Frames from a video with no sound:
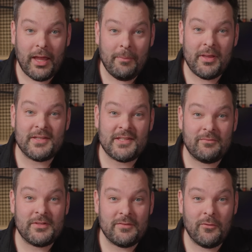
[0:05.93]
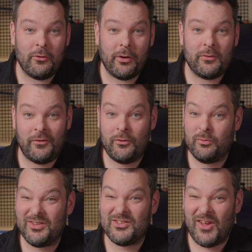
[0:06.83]
Epyc 7402,
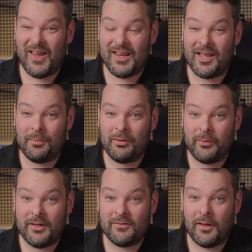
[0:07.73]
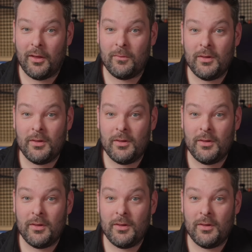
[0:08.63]
which died a couple of weeks ago.